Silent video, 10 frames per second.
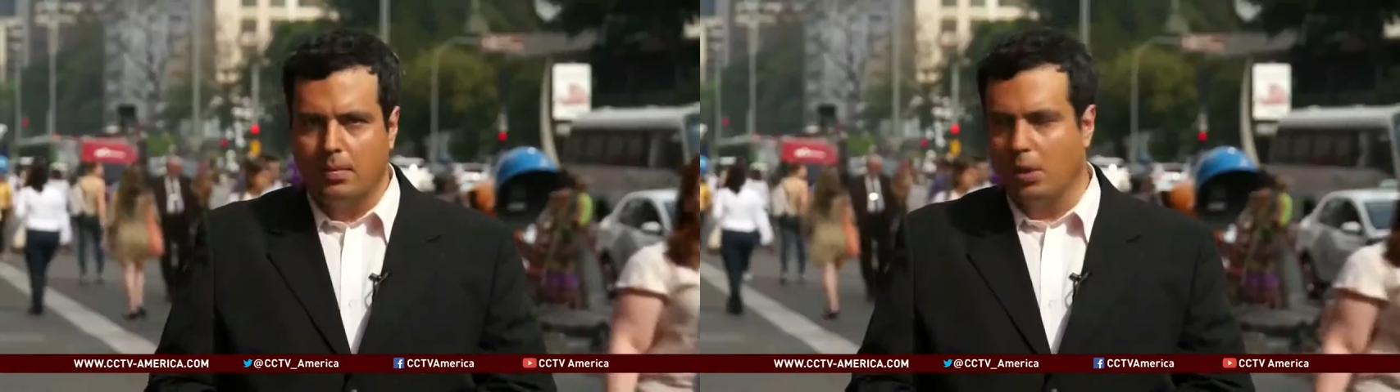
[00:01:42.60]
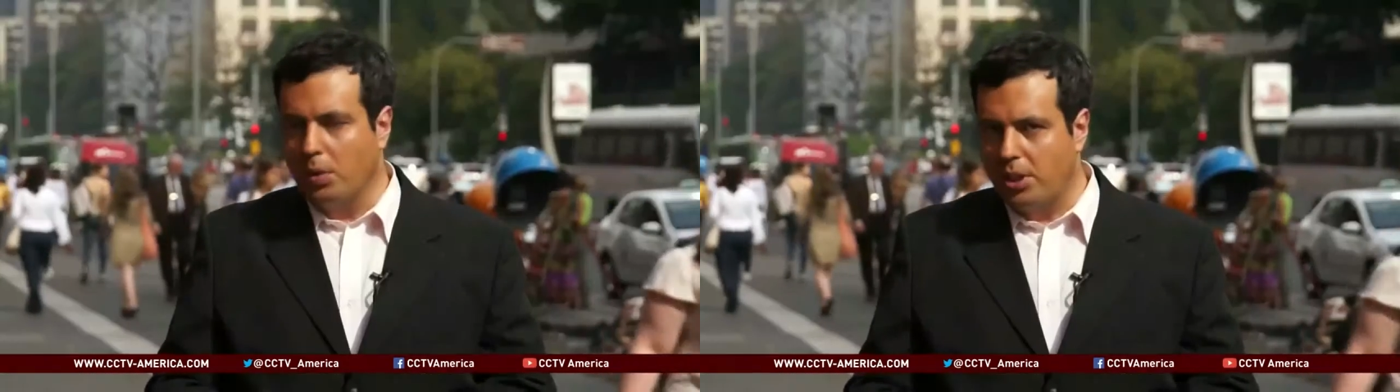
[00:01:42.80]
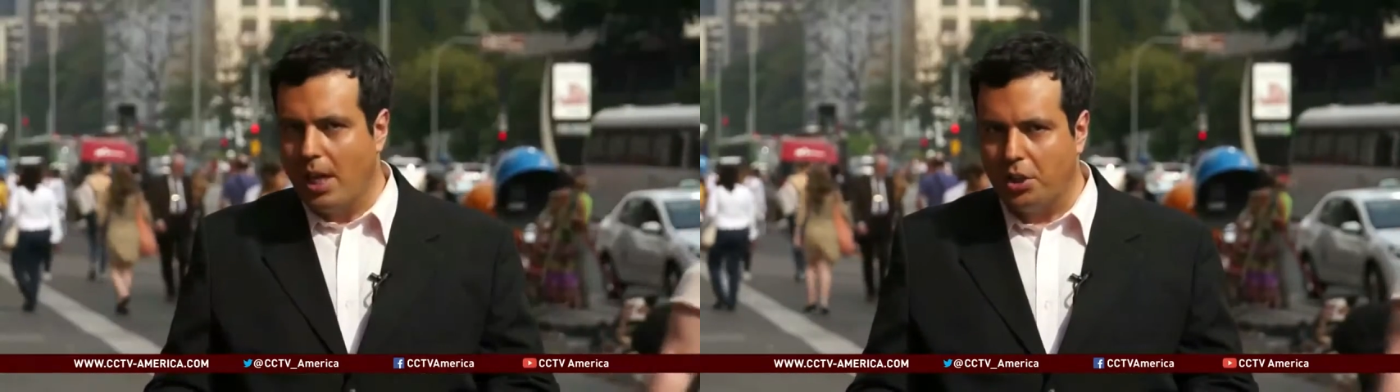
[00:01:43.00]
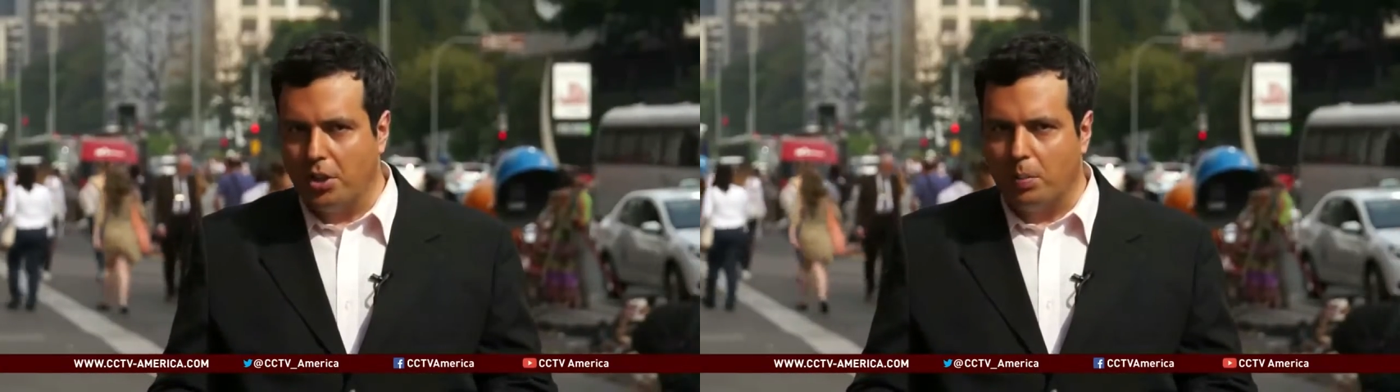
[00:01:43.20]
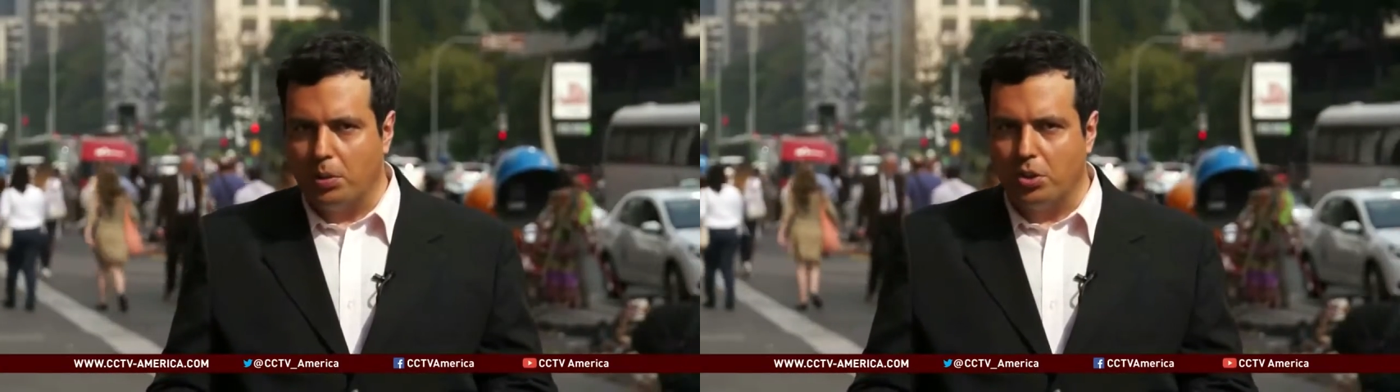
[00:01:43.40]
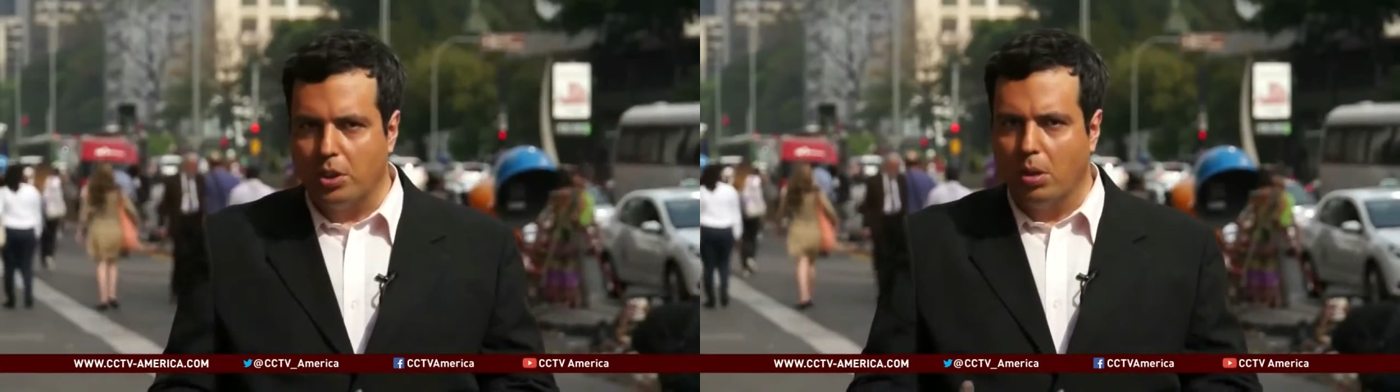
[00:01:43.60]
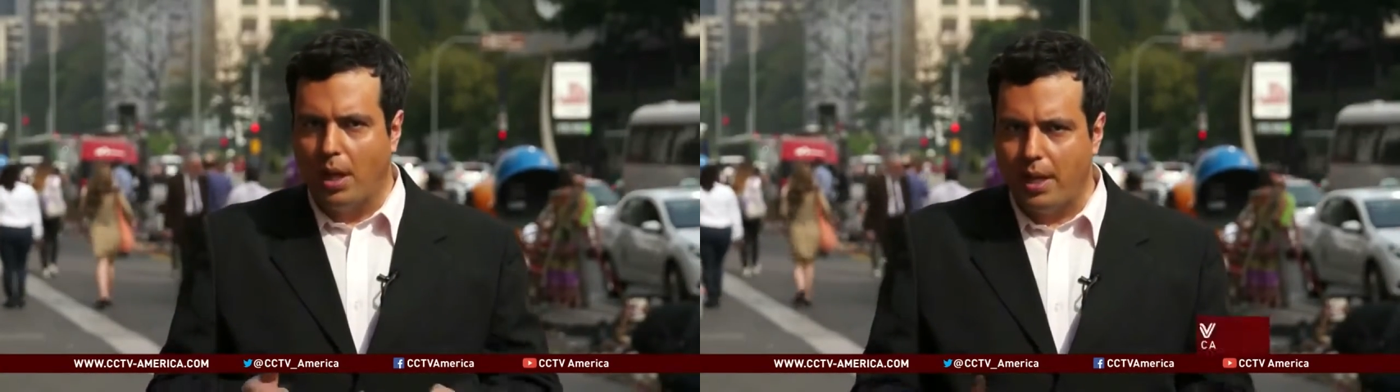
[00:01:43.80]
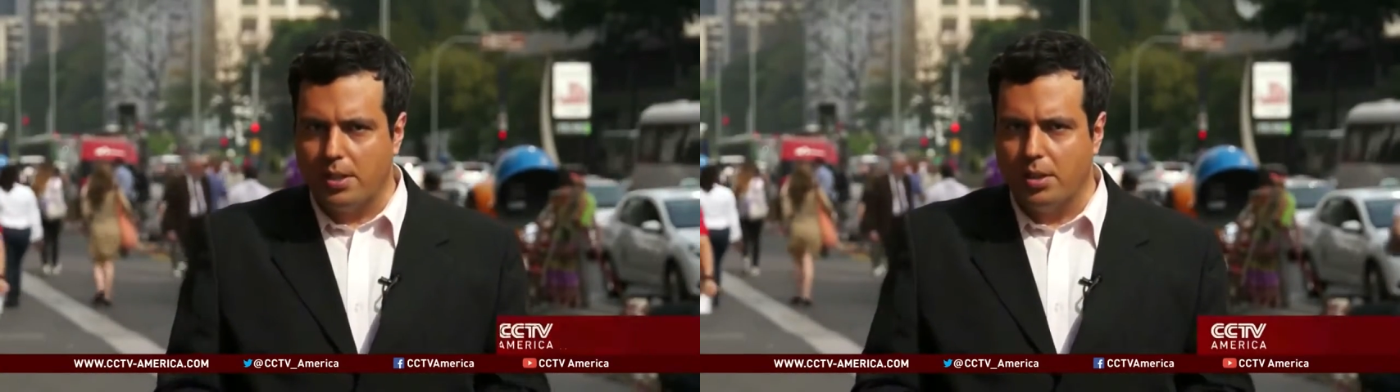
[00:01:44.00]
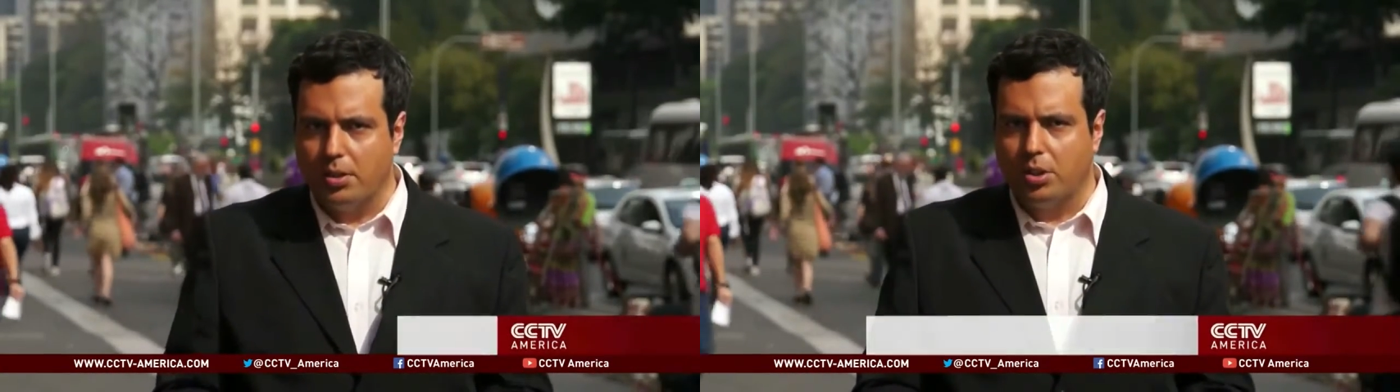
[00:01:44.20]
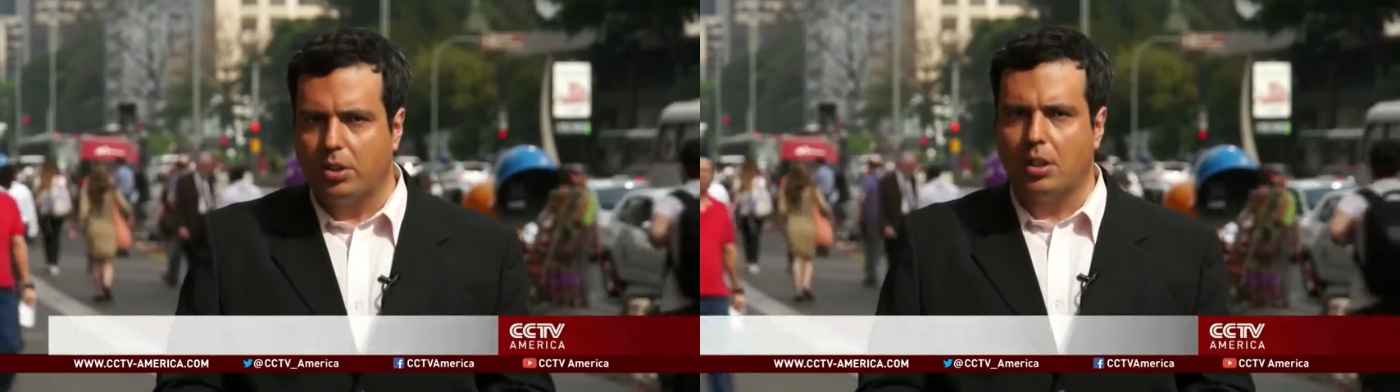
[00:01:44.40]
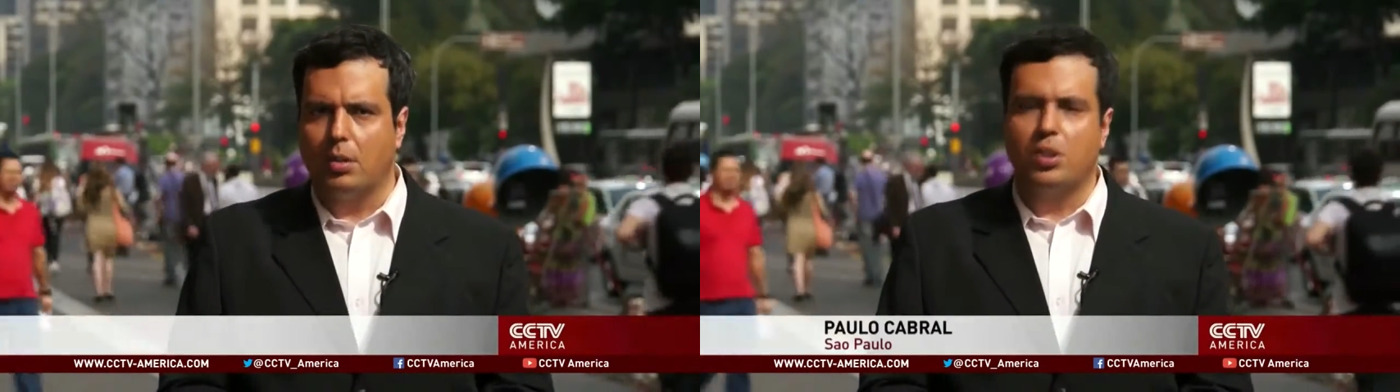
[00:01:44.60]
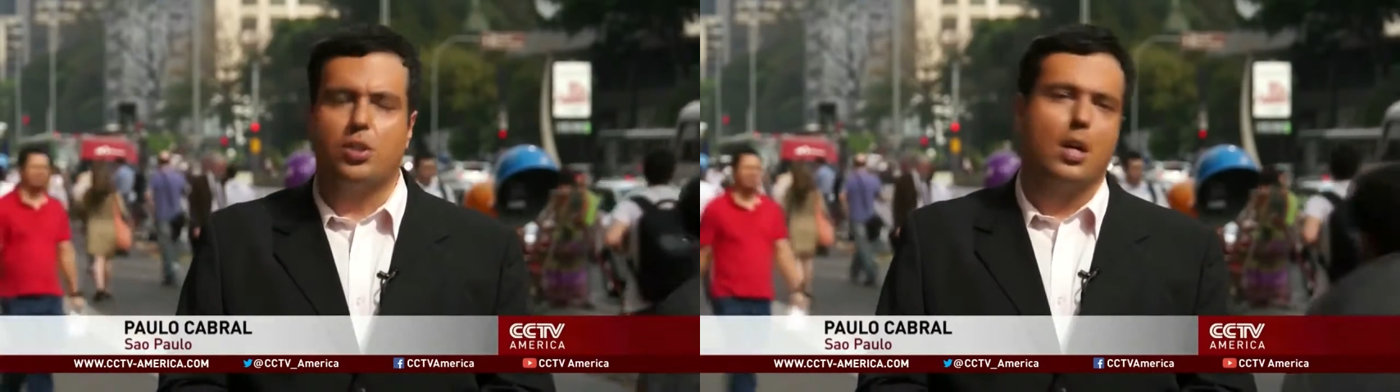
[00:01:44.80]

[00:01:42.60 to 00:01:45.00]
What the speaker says: The recession in Brazil hasn't discouraged